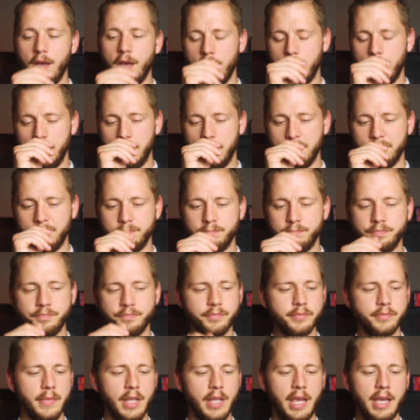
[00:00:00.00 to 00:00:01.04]

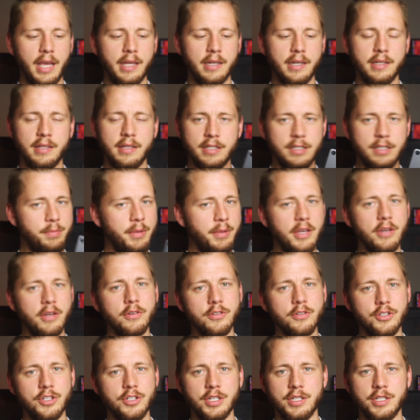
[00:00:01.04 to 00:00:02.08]
And the
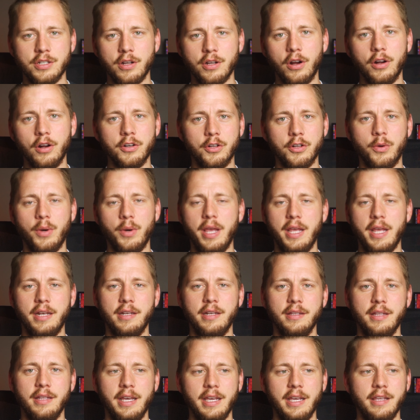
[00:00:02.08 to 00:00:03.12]
speakers just aren't great.
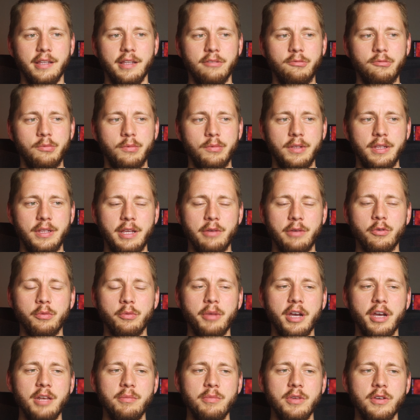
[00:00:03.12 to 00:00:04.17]
Like, they
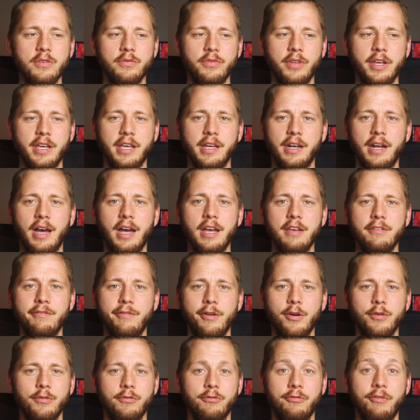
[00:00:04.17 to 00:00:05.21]
remind me of like an
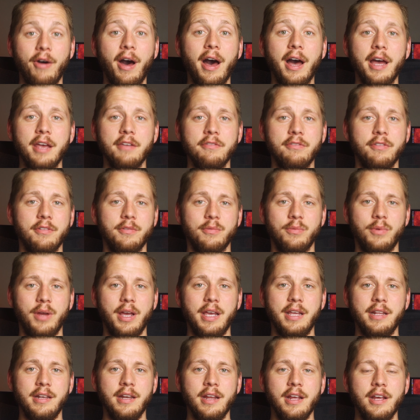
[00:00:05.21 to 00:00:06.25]
iPhone 5,
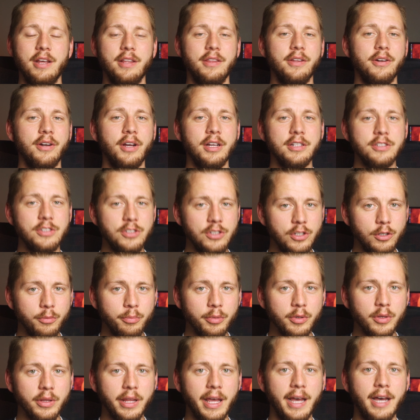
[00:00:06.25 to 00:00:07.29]
right? They're not
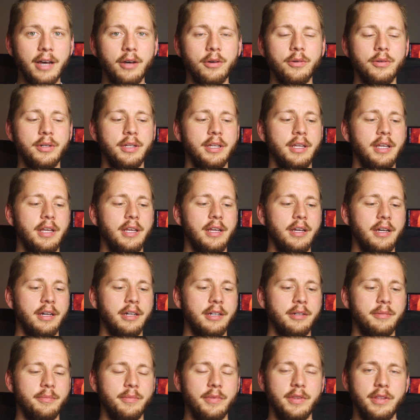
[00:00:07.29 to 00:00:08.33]
super loud.
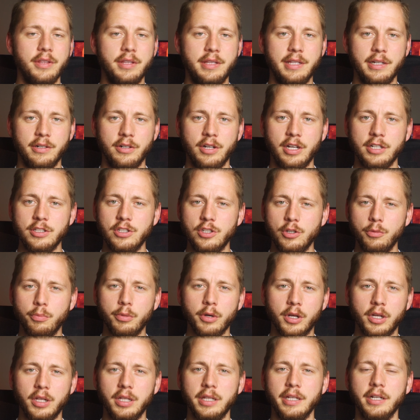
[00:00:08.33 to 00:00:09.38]
They're not
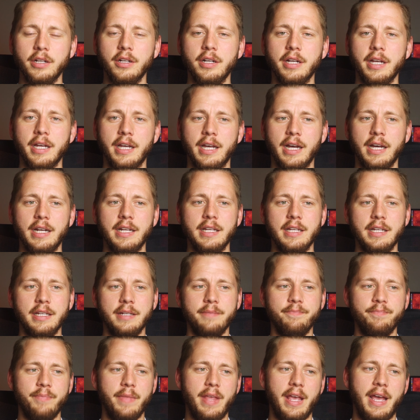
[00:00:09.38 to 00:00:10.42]
super clear. It kind
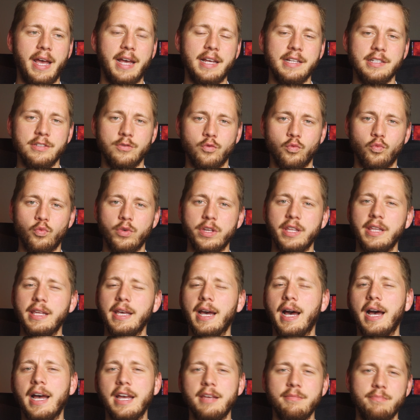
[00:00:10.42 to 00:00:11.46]
of has really
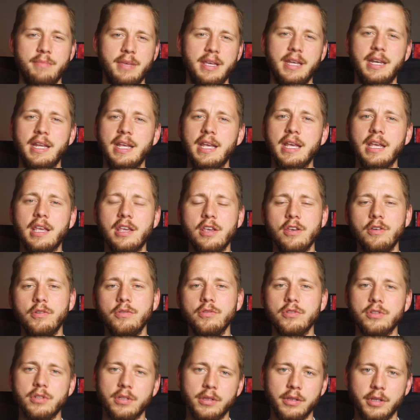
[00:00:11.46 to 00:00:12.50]
high mid
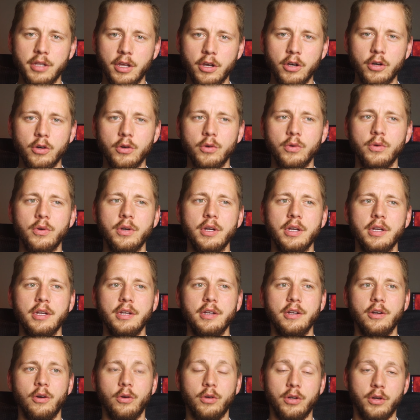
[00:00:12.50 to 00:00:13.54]
EQs, low
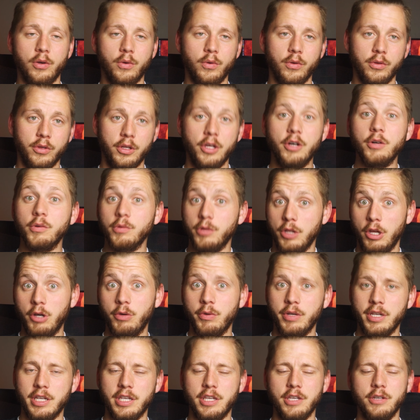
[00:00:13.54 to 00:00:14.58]
or
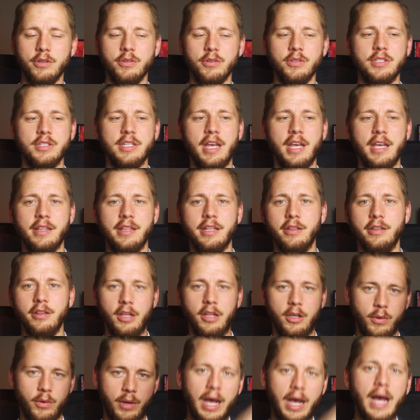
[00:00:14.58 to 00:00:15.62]
low EQs, and then
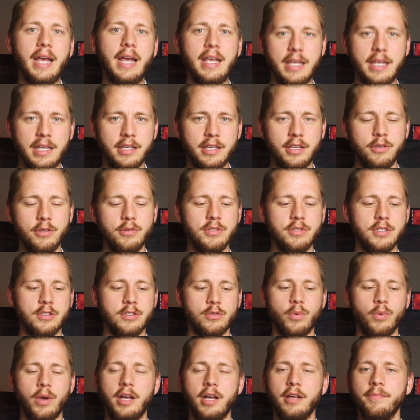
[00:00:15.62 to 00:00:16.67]
low high EQs
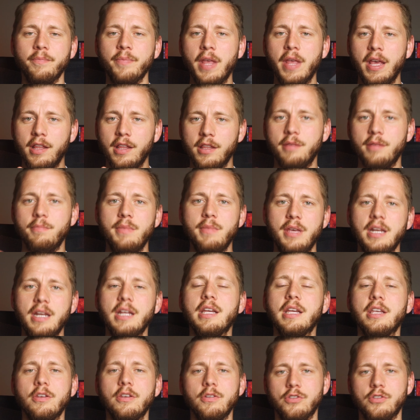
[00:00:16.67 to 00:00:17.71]
as well. The
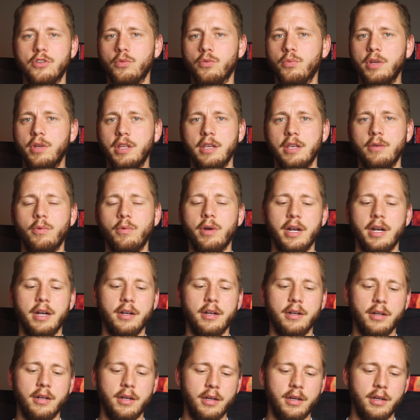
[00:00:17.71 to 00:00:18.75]
mid EQs are really
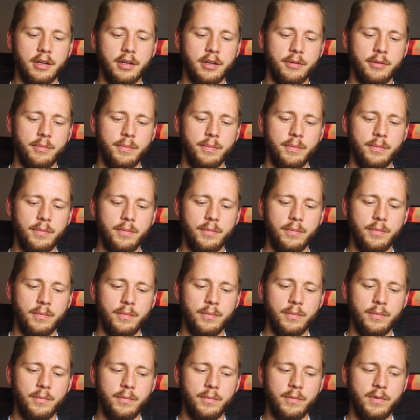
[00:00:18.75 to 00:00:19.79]
where
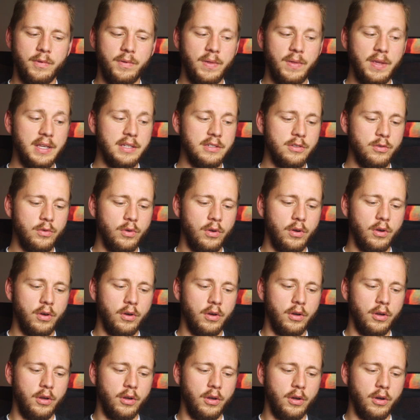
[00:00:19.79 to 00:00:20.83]
things
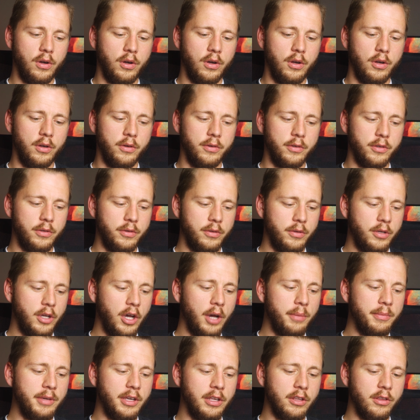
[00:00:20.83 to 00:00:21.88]
are
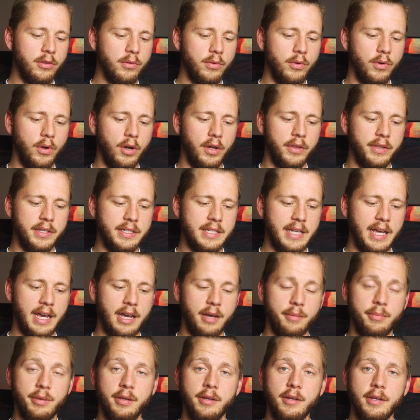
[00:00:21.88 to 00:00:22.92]
coming through on the
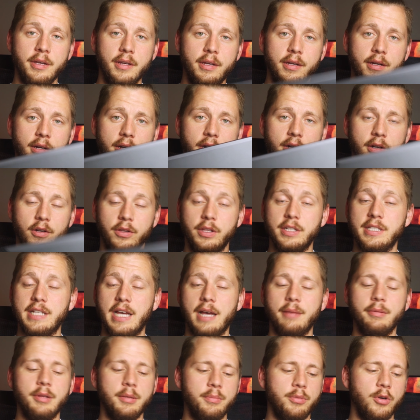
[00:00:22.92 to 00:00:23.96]
Tab, or the
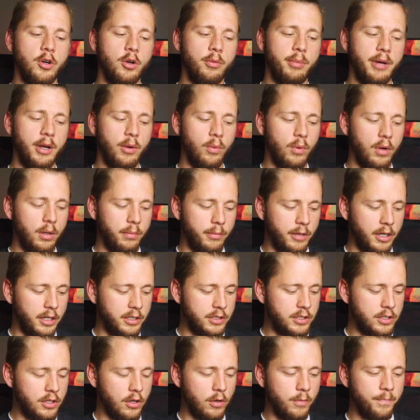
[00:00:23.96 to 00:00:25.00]
Tablet Pro by
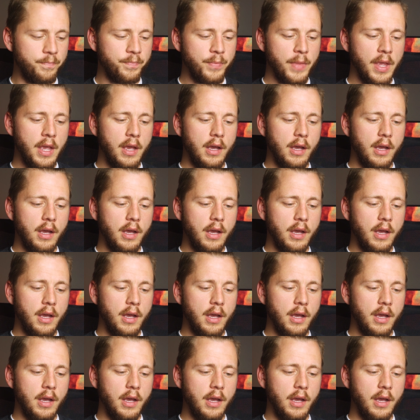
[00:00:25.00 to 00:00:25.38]
Walmart. So